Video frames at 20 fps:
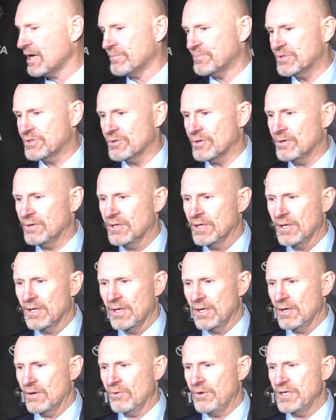up, so
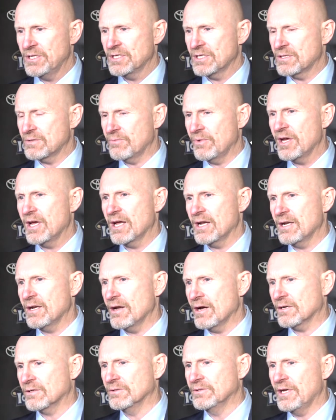we got to
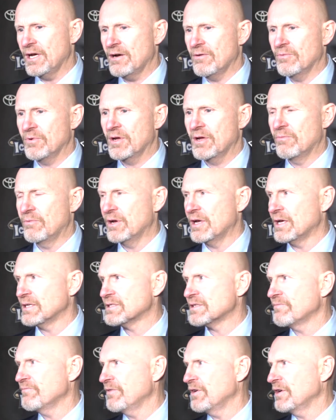knuckle down. We got
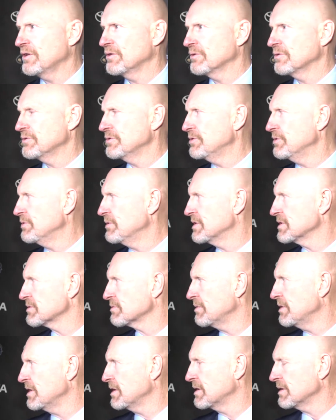some video to do this
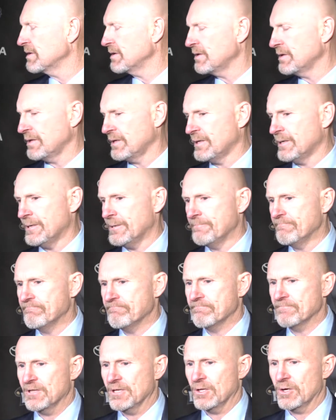week and
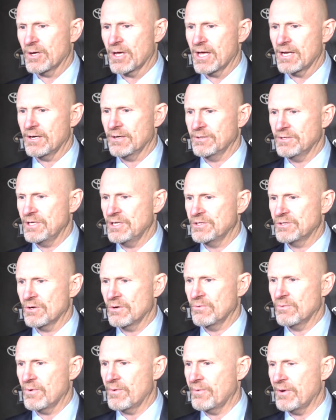look at our D
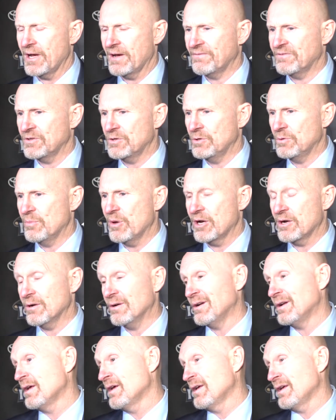zone, what we have to do better.
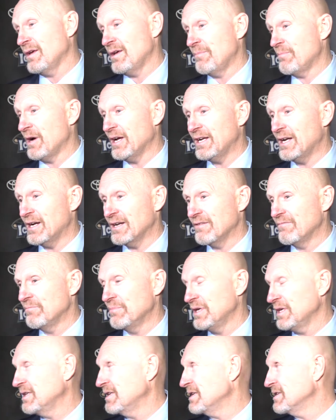And it might not even
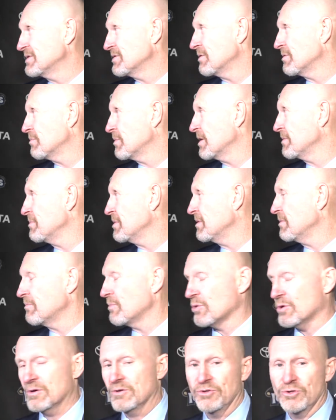be D zone, it might be
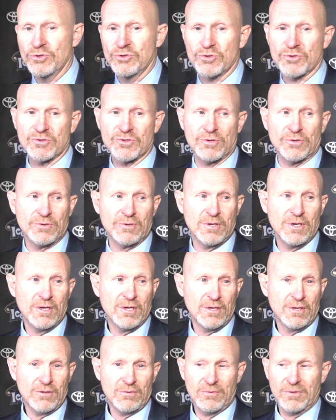more neutral zone,
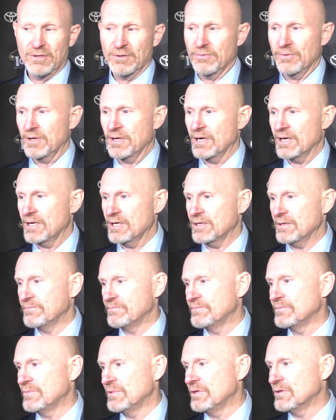where we gotta,
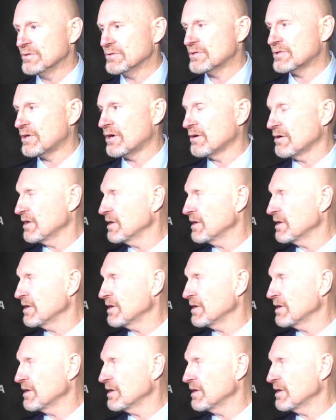you know, start